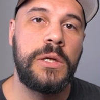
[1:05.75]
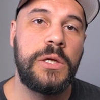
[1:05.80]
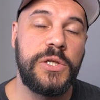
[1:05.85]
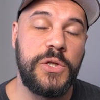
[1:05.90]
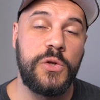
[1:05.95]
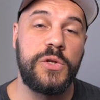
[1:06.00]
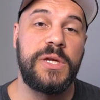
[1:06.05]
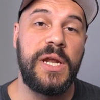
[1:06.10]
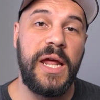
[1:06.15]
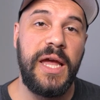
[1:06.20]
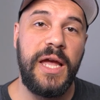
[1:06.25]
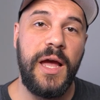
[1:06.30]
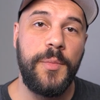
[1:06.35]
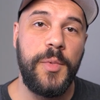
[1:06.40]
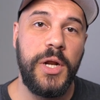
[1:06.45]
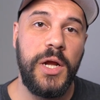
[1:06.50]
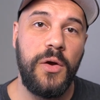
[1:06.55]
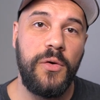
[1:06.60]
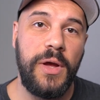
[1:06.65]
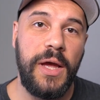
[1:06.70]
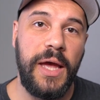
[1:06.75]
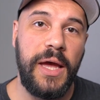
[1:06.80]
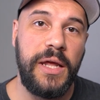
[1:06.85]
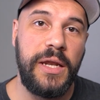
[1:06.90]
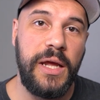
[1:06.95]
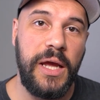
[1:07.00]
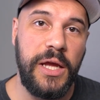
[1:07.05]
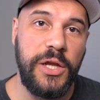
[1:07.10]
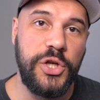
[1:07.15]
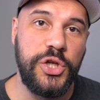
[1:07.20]
So today I'm going to go ahead
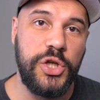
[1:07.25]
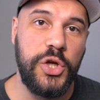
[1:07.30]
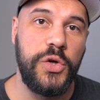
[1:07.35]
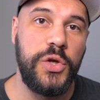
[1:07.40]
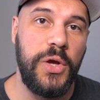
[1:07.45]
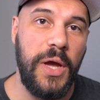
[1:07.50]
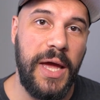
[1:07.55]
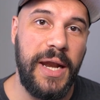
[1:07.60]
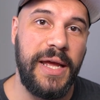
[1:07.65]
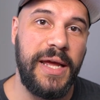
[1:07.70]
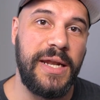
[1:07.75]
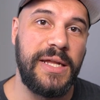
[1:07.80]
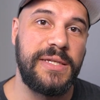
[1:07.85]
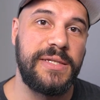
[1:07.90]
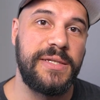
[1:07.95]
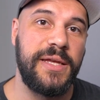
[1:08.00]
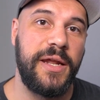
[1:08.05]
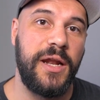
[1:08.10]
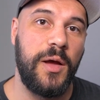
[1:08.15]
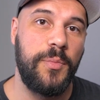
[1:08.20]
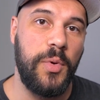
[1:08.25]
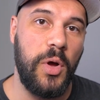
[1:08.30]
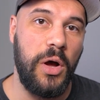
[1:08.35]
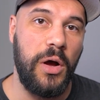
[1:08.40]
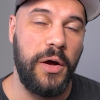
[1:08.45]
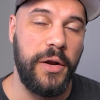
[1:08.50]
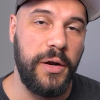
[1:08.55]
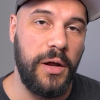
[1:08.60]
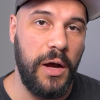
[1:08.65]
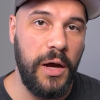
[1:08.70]
and show you how to get it set up
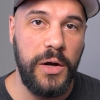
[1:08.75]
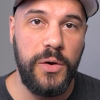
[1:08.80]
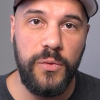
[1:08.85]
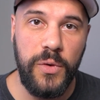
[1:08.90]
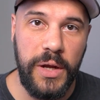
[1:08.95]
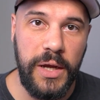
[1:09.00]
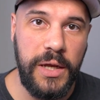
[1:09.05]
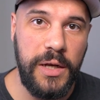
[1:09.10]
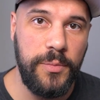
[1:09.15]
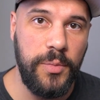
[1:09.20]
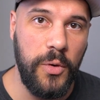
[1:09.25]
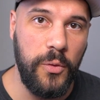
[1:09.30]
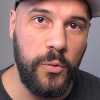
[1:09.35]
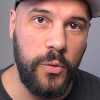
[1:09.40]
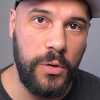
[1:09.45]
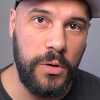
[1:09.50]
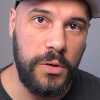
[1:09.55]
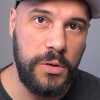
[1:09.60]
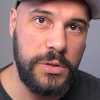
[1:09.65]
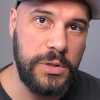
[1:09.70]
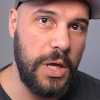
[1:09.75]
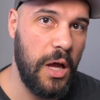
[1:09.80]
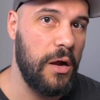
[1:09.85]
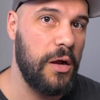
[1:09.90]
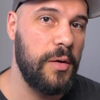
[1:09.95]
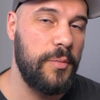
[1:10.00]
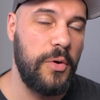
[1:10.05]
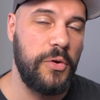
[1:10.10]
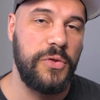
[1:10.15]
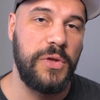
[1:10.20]
on Unraid, but we'll
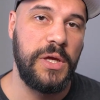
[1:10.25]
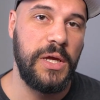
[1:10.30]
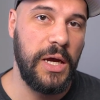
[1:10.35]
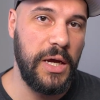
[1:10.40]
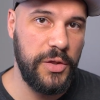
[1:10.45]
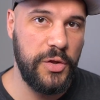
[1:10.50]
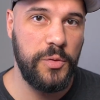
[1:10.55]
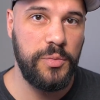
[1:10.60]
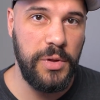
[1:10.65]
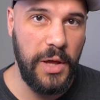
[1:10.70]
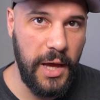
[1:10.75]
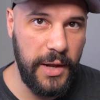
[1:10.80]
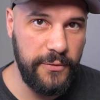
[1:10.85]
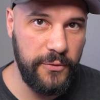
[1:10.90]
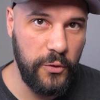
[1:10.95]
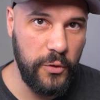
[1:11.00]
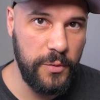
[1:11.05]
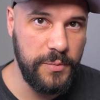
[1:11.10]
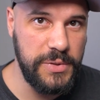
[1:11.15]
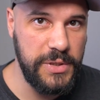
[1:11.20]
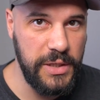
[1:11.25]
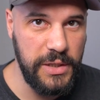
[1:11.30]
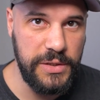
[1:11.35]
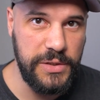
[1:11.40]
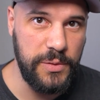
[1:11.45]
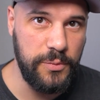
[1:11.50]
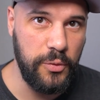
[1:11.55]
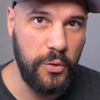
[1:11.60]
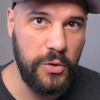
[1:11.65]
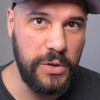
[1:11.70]
talk about the other platforms that it
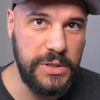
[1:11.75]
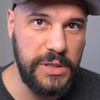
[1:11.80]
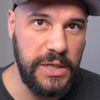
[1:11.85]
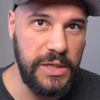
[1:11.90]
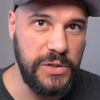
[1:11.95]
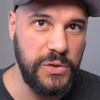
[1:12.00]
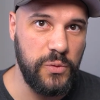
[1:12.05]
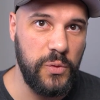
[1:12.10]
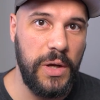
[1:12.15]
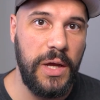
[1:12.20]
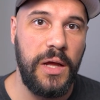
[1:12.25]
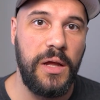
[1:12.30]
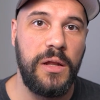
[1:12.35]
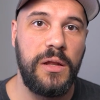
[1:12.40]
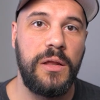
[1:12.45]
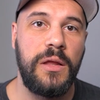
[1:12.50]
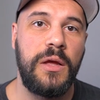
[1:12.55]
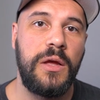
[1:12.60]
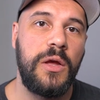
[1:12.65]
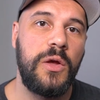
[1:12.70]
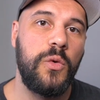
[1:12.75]
supports as well.